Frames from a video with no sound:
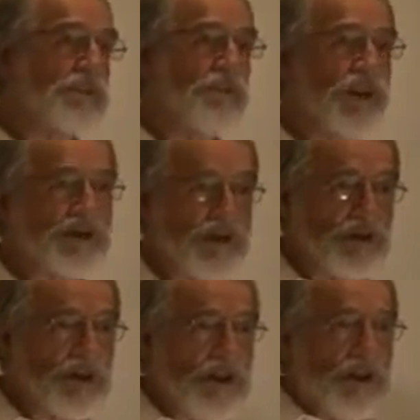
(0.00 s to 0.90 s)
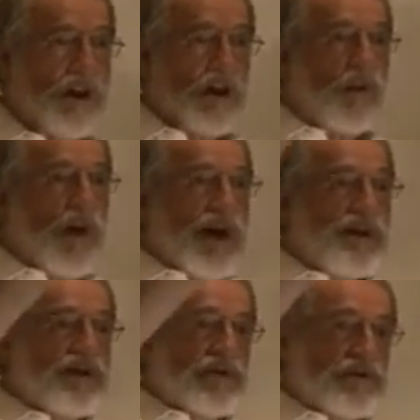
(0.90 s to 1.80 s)
it embraces a
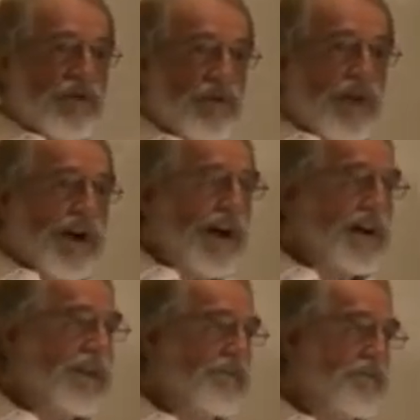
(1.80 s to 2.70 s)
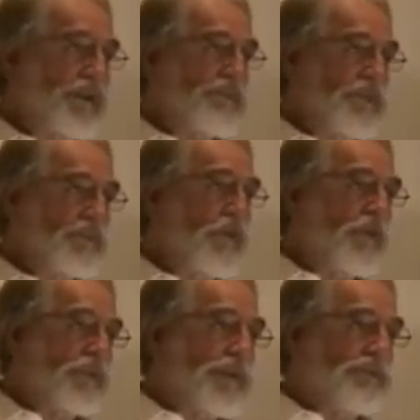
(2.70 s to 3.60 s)
wider variety of people,
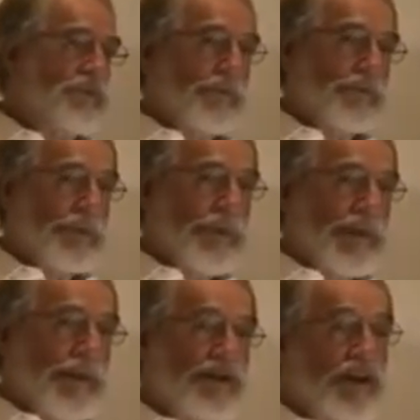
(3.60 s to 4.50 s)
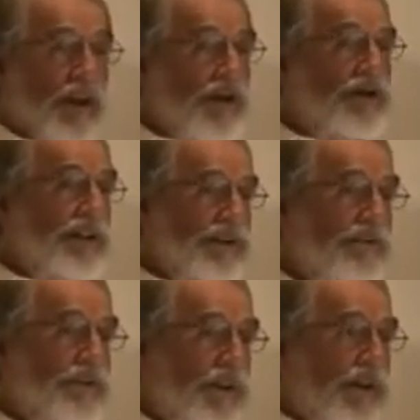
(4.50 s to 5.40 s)
more people. It's
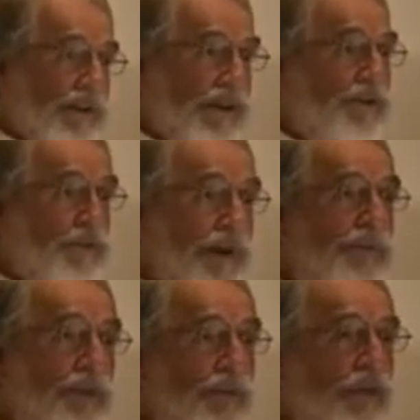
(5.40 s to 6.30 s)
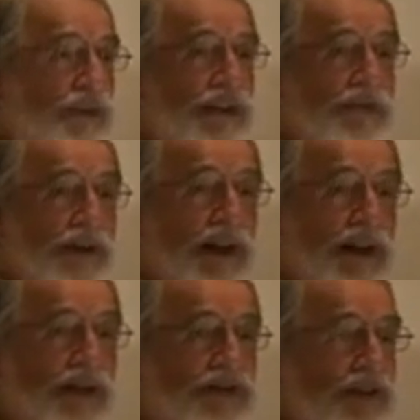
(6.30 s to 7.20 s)
women more than
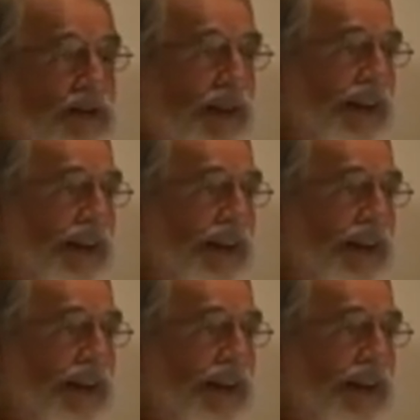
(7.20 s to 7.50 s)
anybody else that are